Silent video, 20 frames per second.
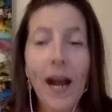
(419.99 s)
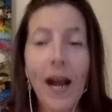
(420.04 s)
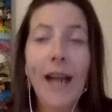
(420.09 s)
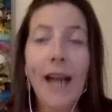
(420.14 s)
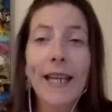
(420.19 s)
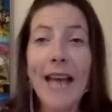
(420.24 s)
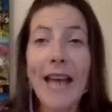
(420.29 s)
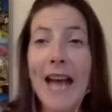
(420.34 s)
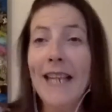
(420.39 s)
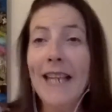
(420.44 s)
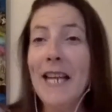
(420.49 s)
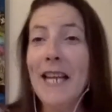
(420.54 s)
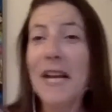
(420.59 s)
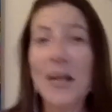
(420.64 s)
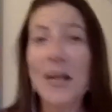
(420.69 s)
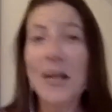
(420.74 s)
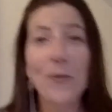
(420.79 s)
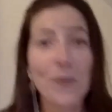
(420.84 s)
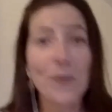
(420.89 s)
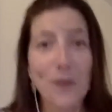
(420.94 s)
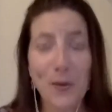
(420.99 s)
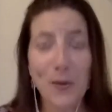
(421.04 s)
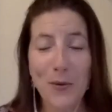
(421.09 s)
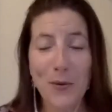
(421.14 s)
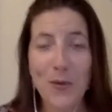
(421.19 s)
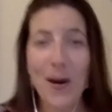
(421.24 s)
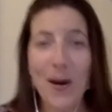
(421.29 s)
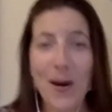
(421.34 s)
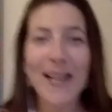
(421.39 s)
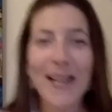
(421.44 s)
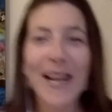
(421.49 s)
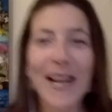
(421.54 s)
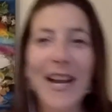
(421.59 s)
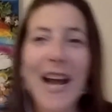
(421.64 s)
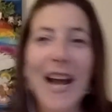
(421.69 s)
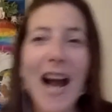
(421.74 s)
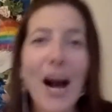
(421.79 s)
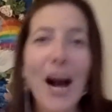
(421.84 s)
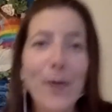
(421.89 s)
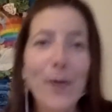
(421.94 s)
Again, it can feel great.
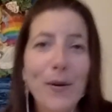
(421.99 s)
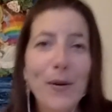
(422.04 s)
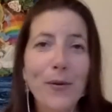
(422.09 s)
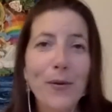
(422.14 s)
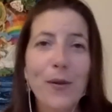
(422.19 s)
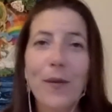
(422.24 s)
However,